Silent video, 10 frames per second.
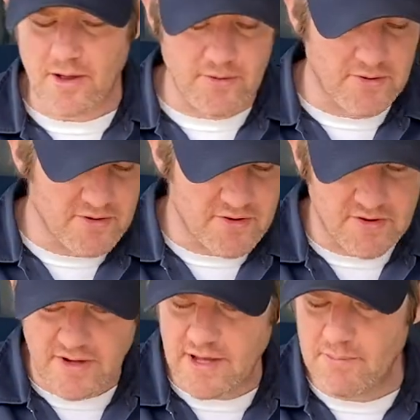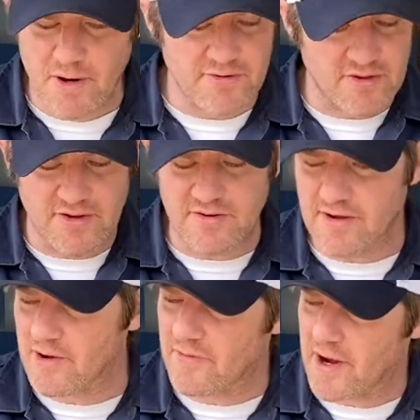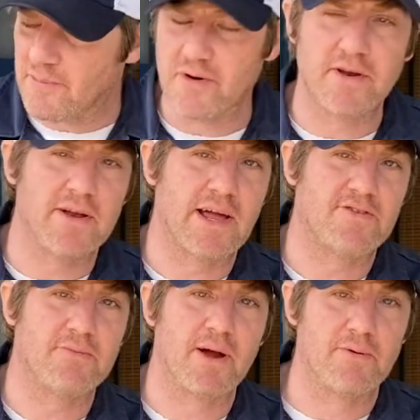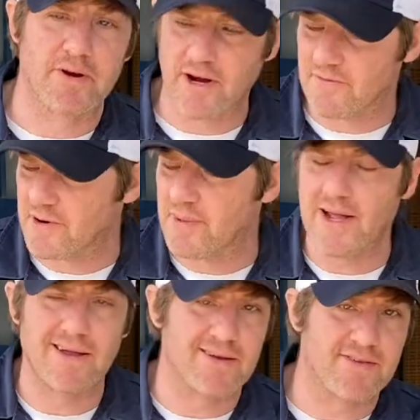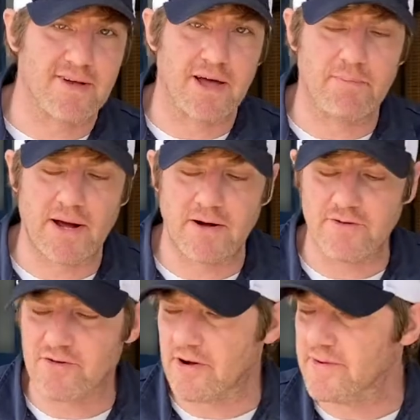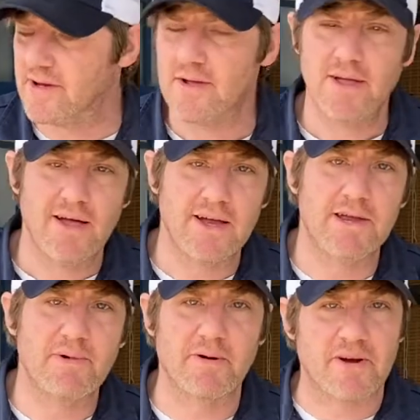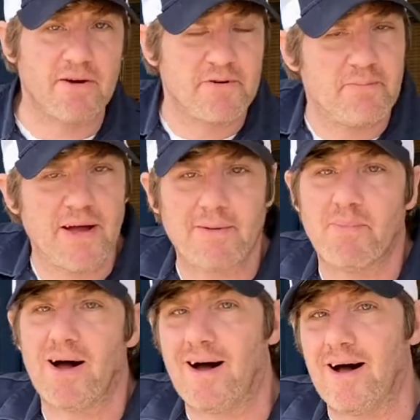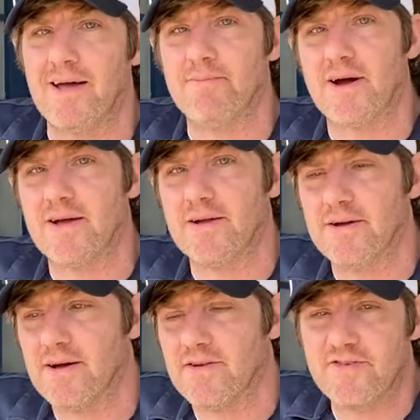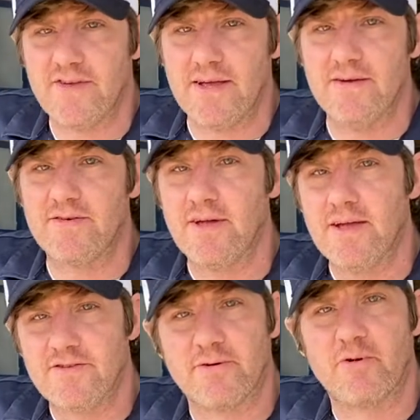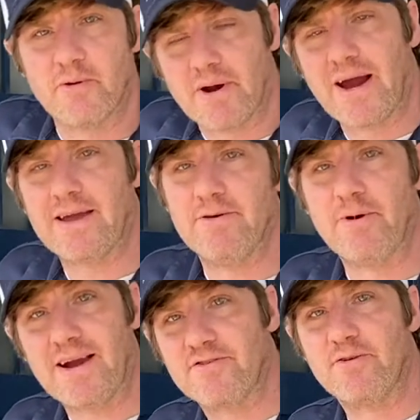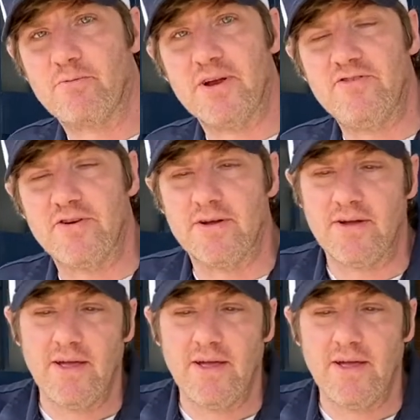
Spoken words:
This is kit. Most of this stuff I put in actually my recovery bag and a side pouch of it. I keep my recovery bag behind my seat, somewhere where I can actually reach it.